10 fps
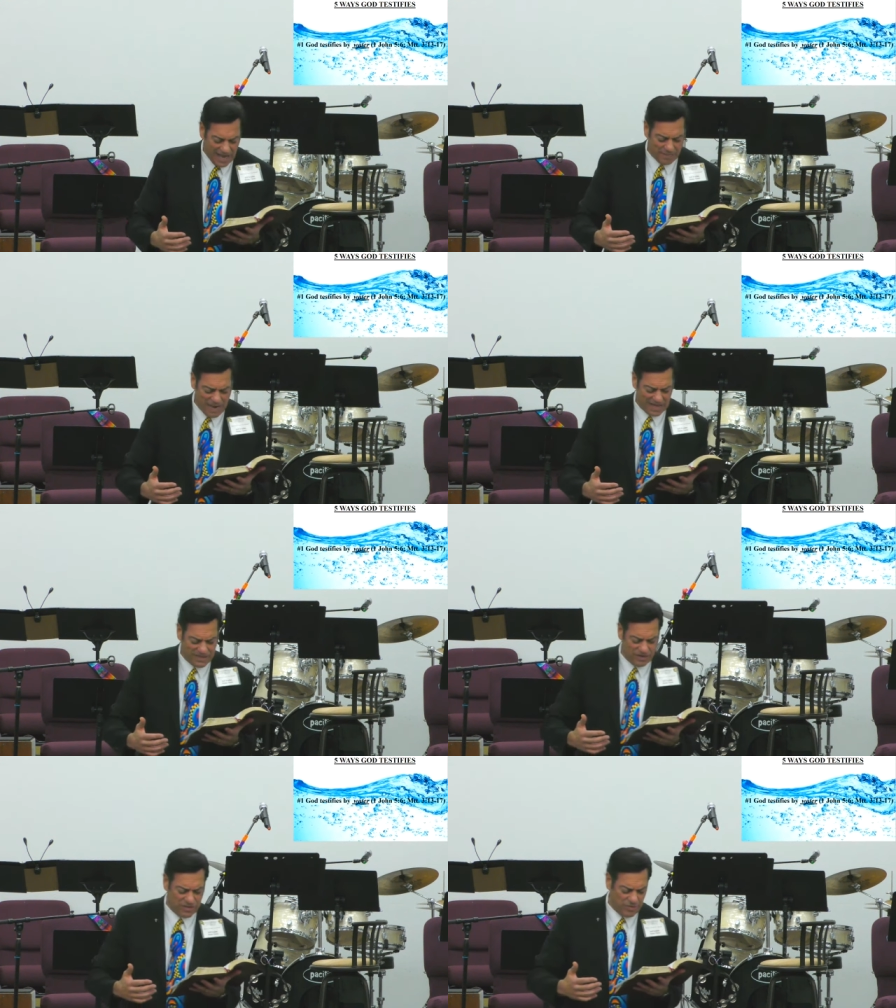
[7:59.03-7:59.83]

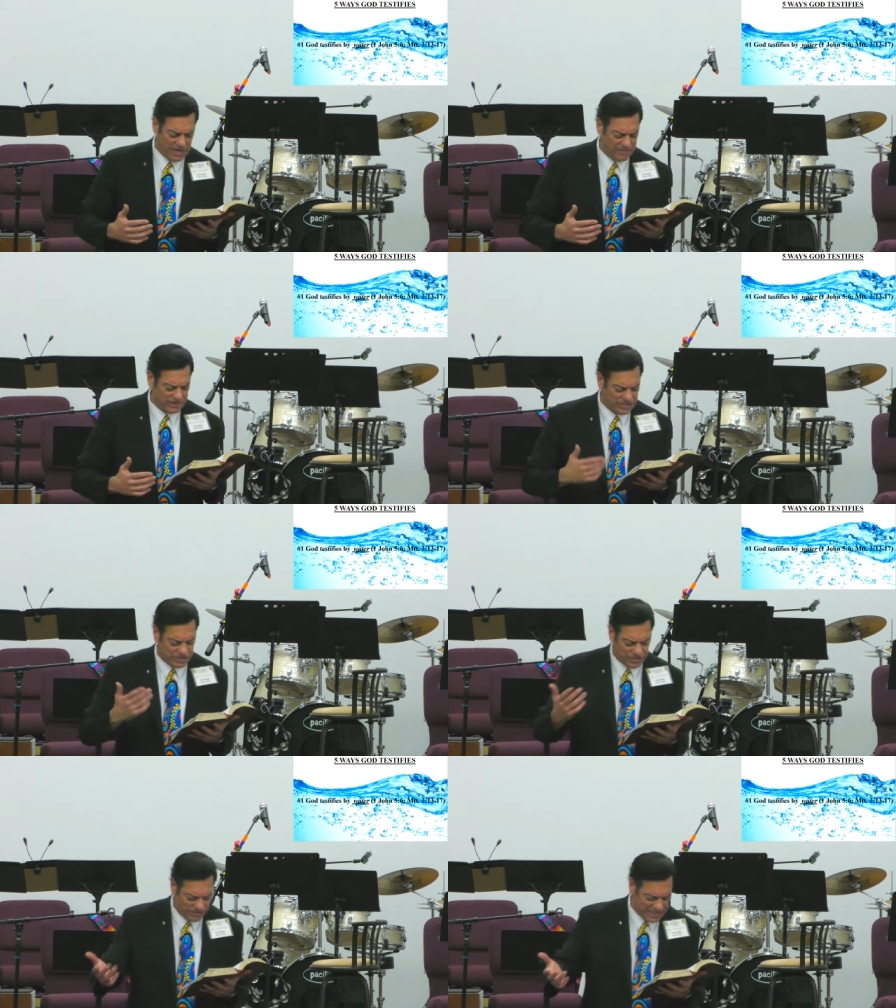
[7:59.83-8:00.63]
Matthew 3, verses
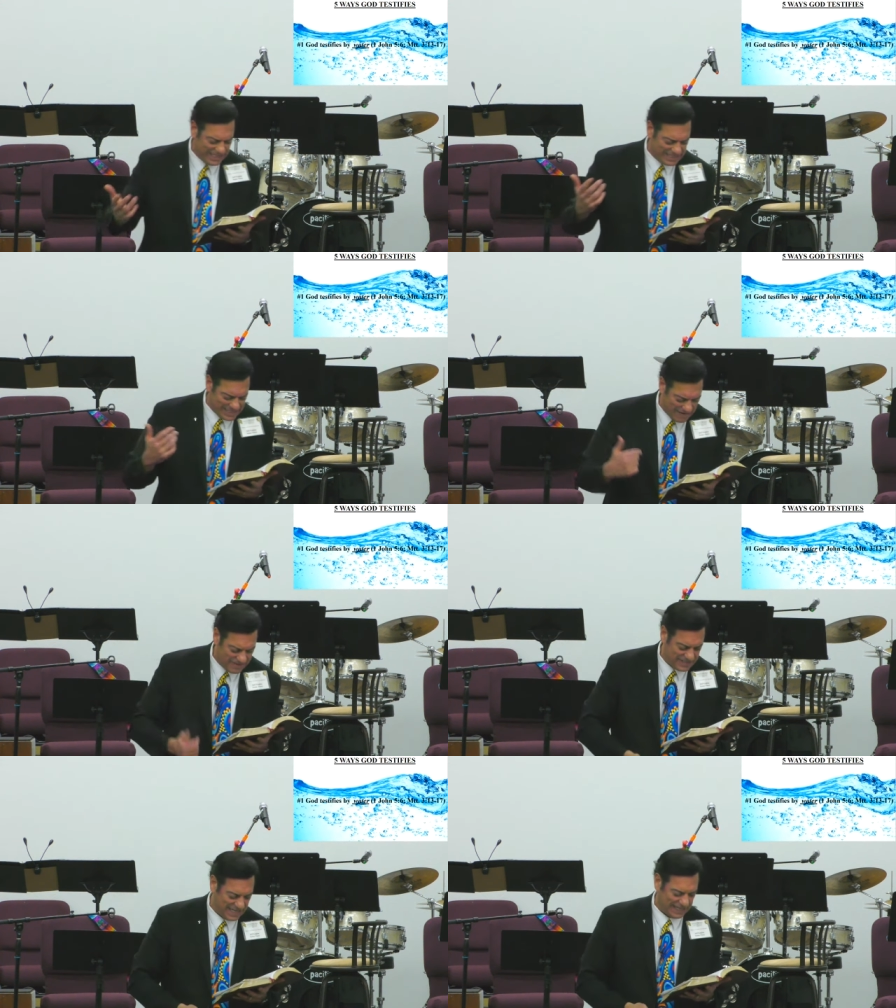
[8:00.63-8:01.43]
13 to
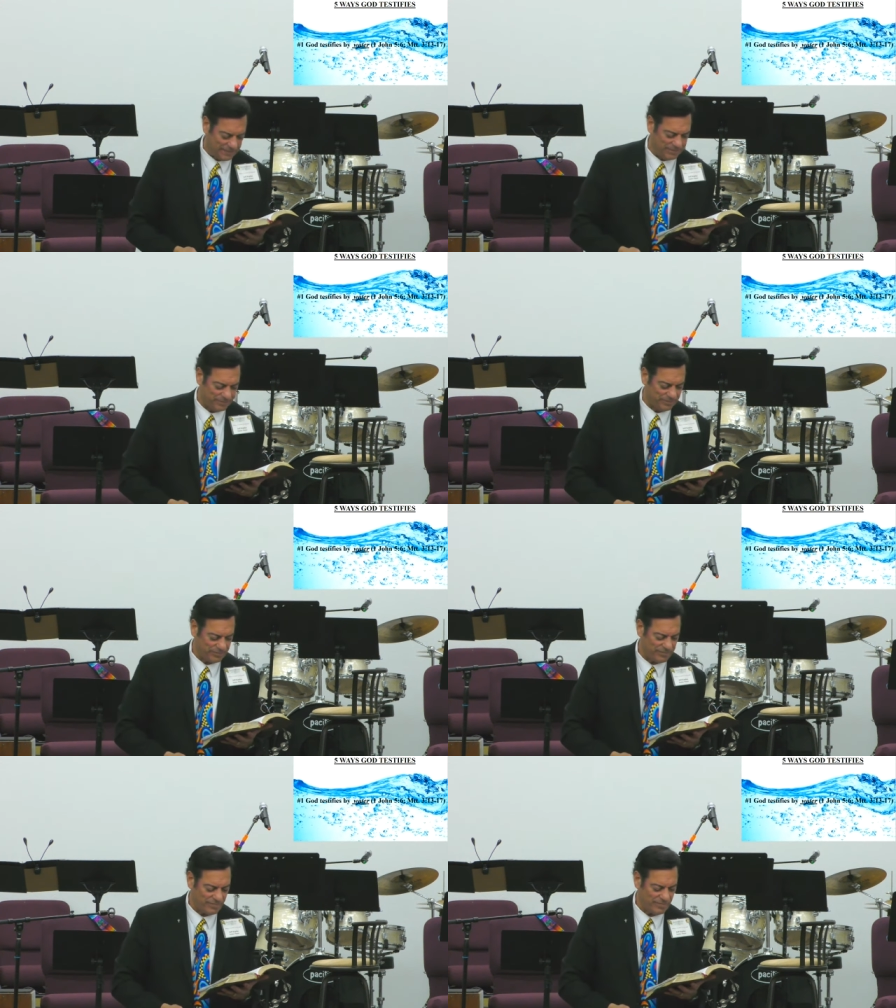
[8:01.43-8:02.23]
17.
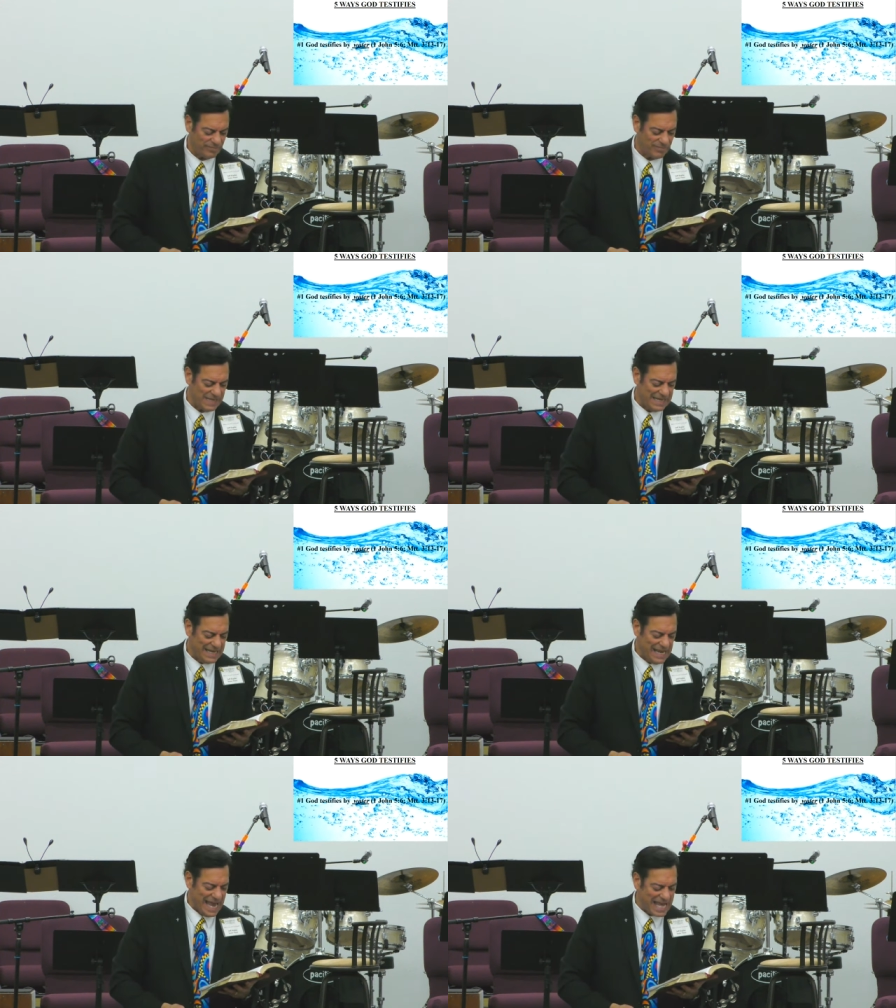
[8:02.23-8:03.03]

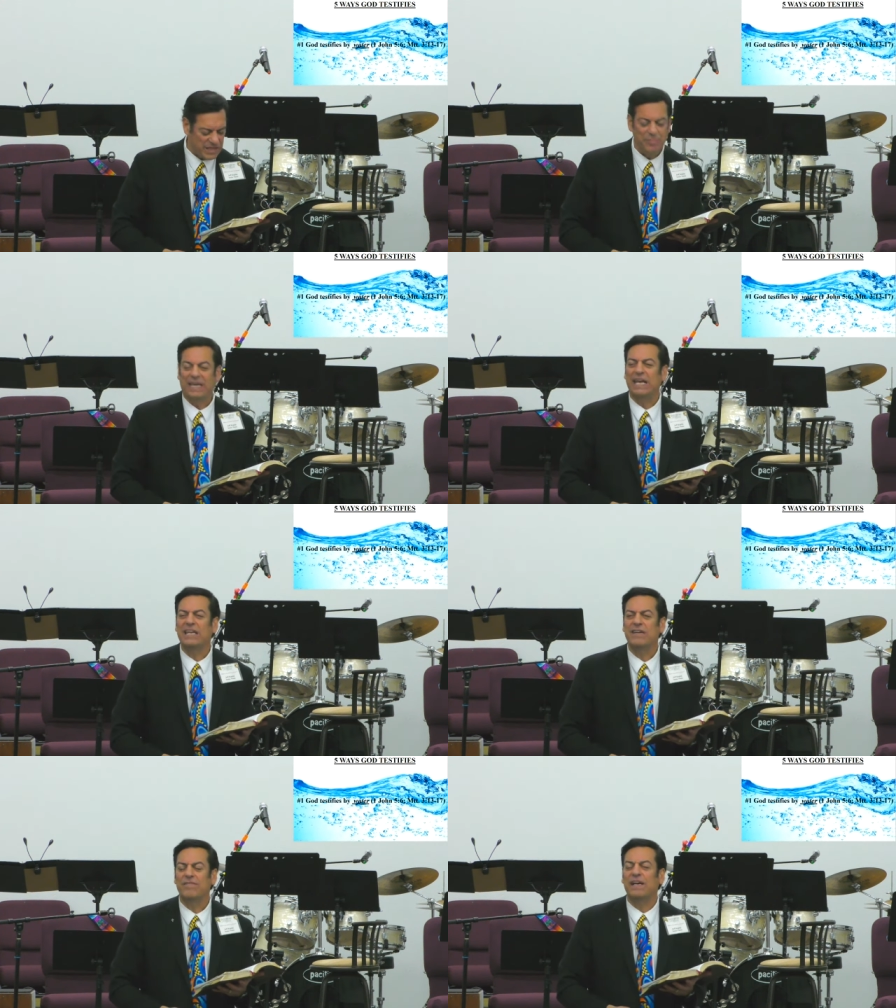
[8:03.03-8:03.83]
At the beginning of